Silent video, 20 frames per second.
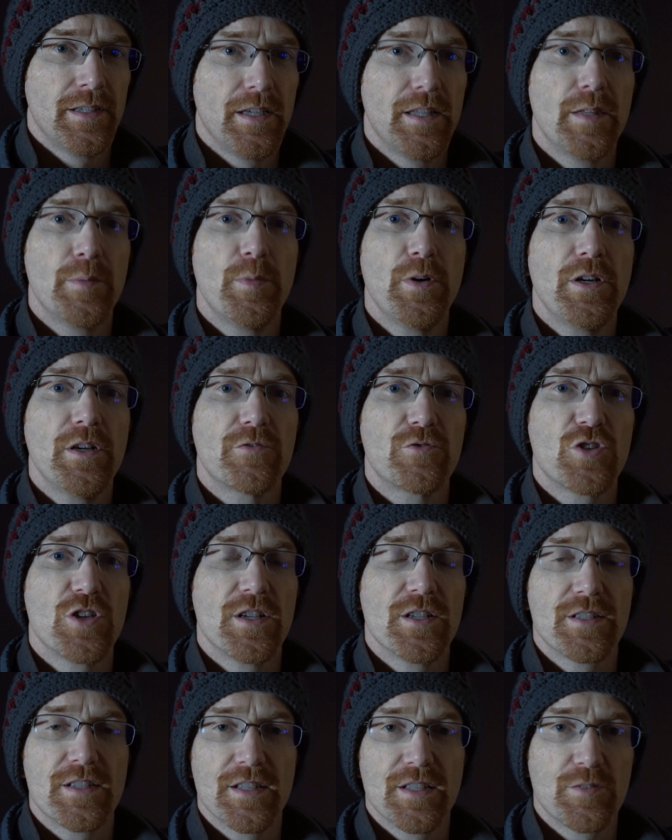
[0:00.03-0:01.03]
In the book of
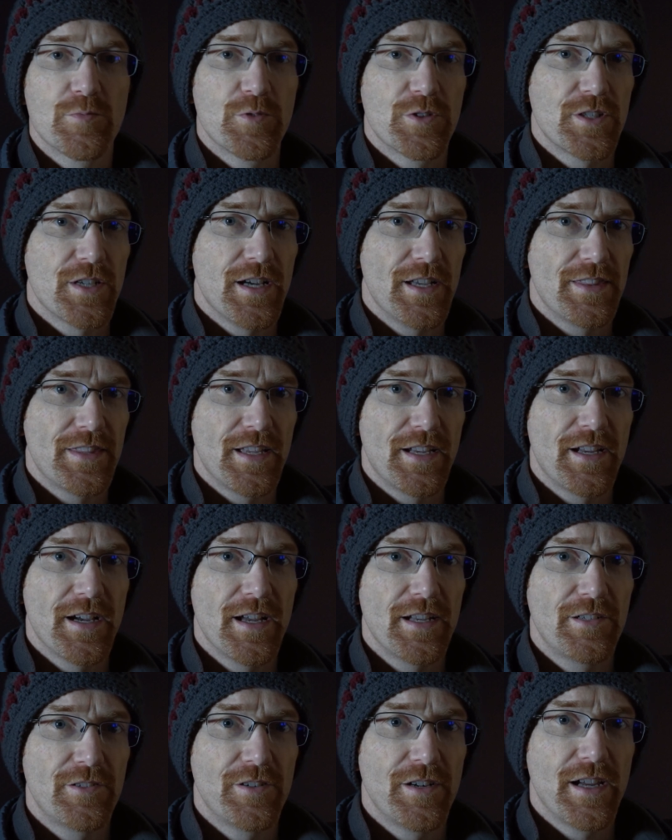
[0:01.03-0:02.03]
Genesis, we're taught that
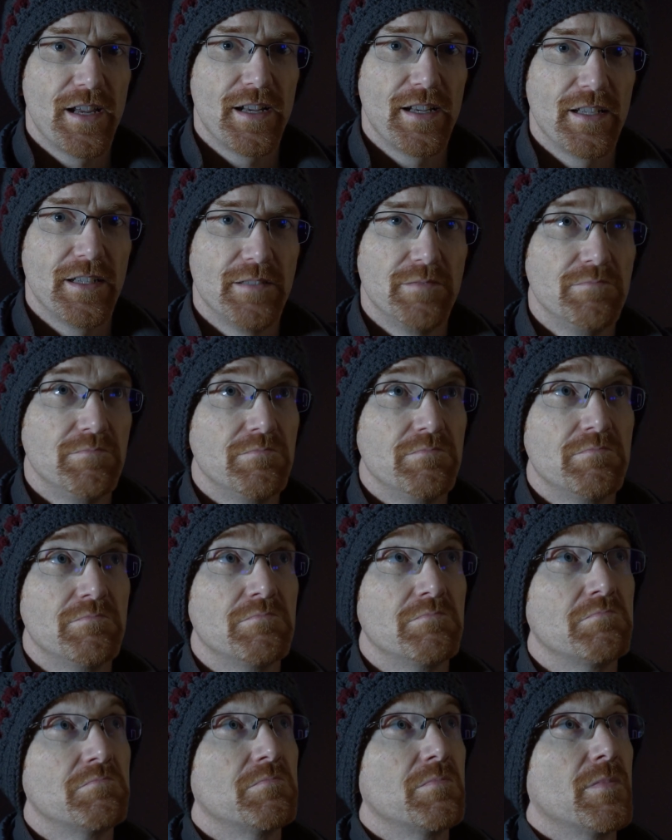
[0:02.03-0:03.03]
God created
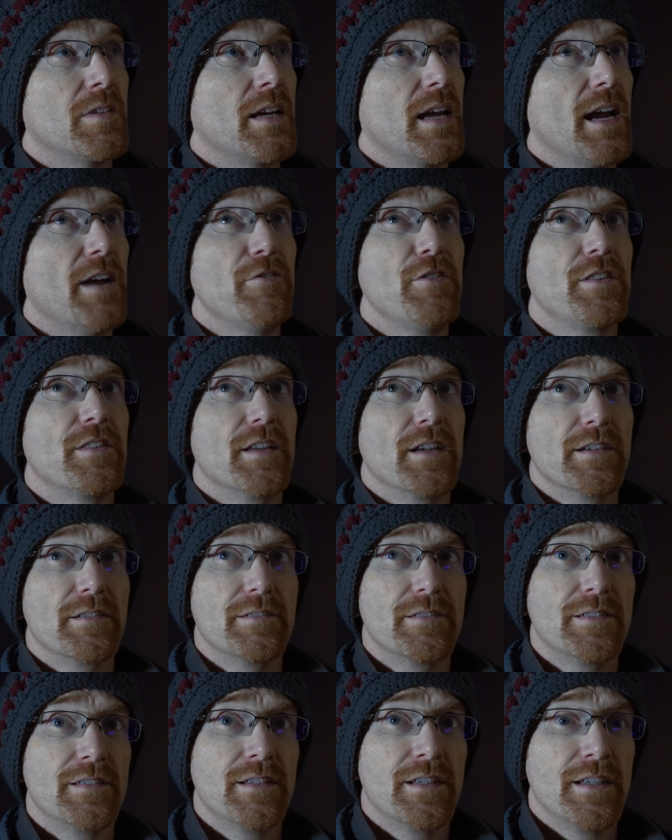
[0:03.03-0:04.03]
everything.
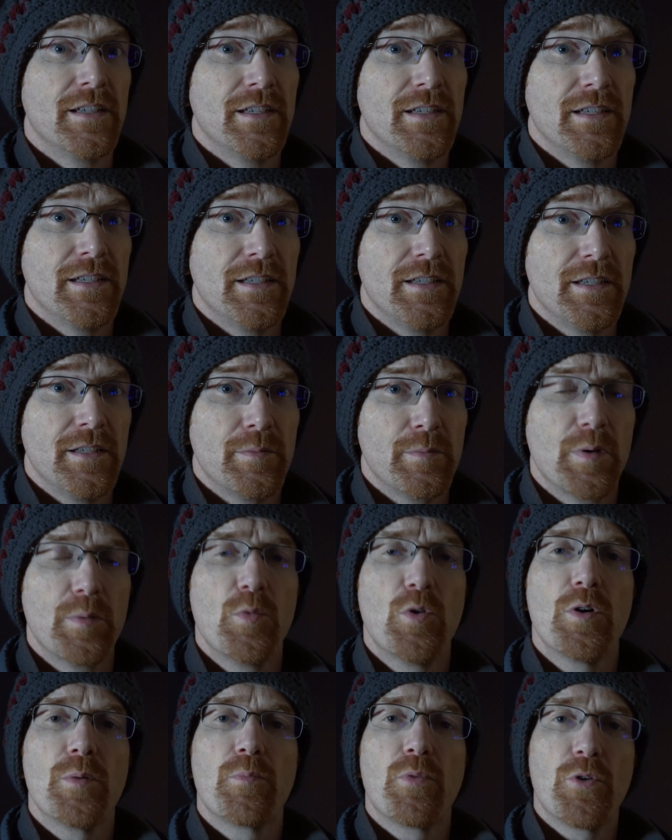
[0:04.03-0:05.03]

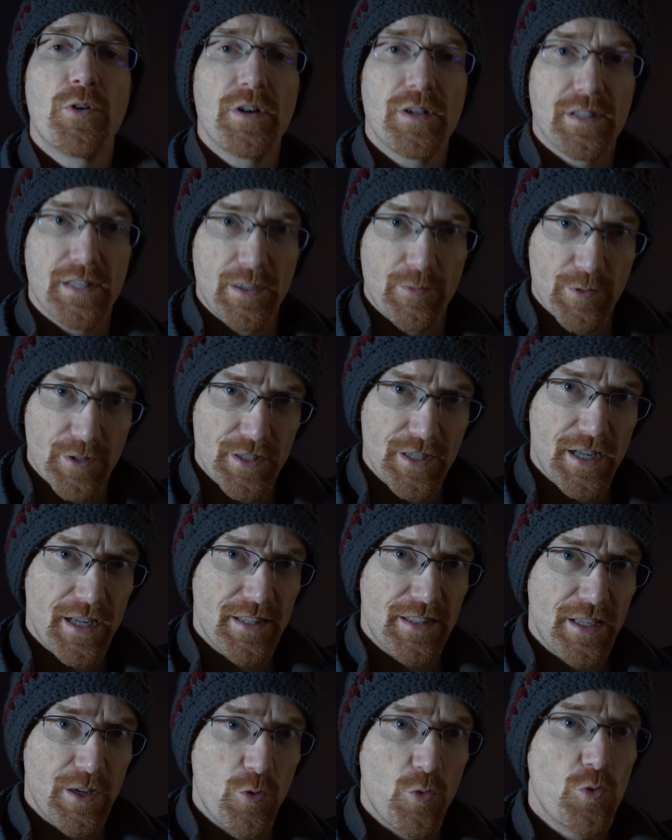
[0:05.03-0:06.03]
But more importantly, we're
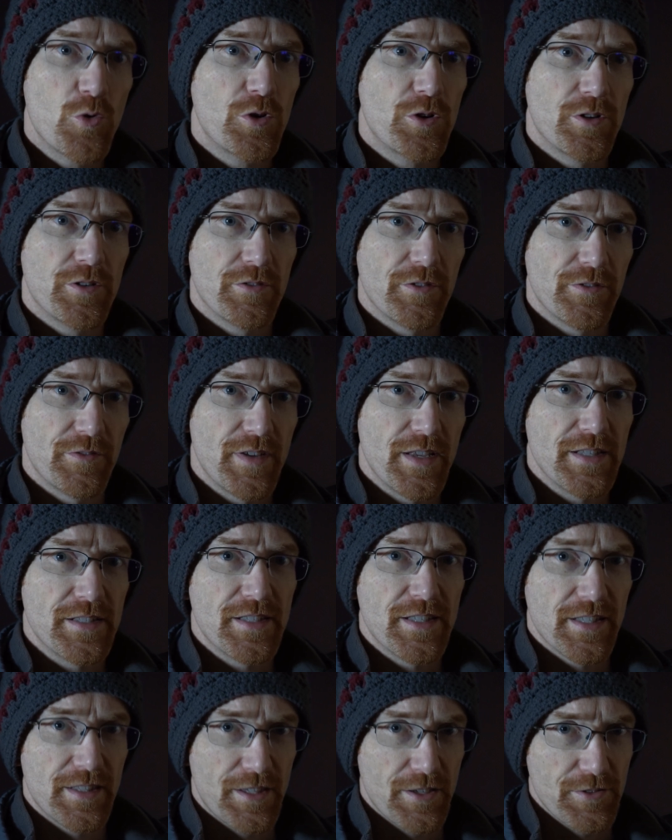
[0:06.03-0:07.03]
taught the order of
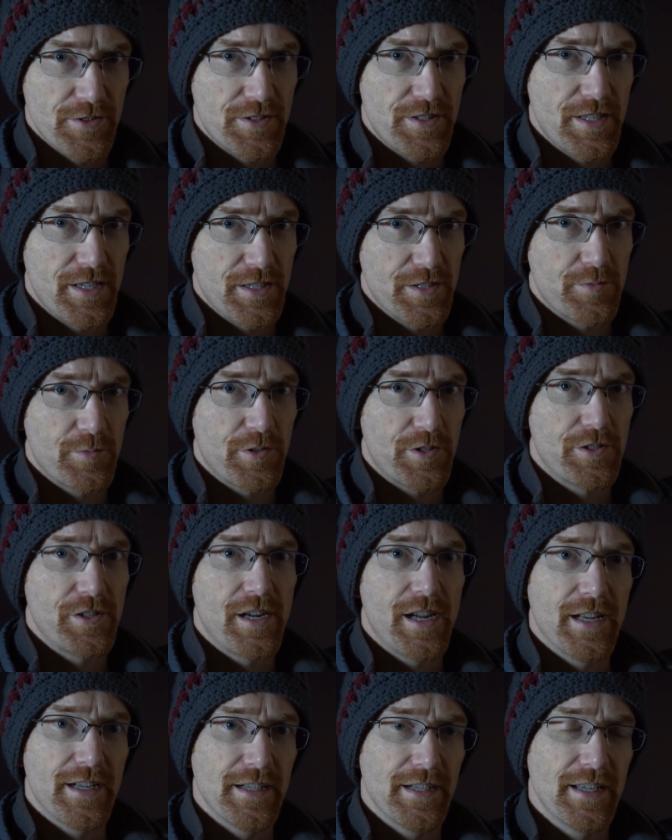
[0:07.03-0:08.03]
events that those things were
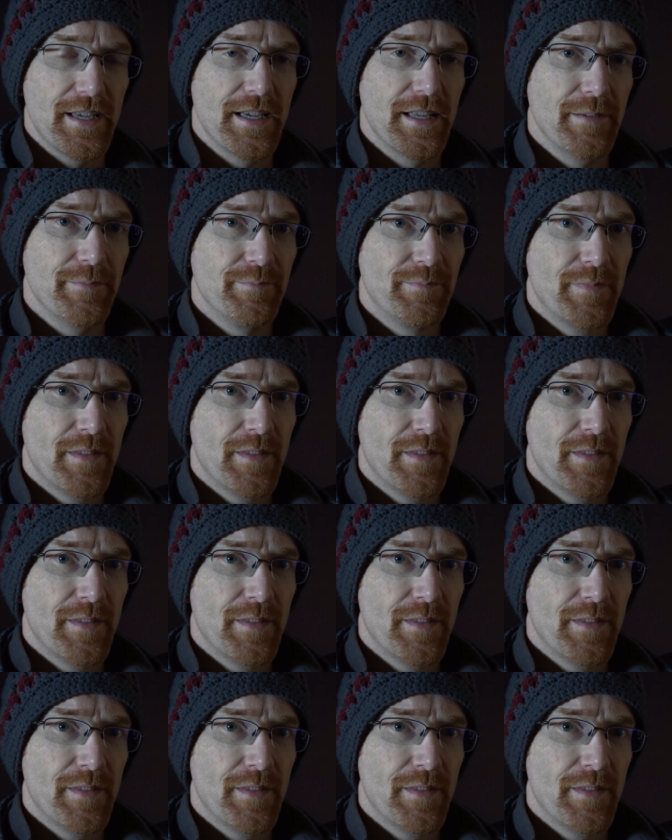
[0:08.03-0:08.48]
created in.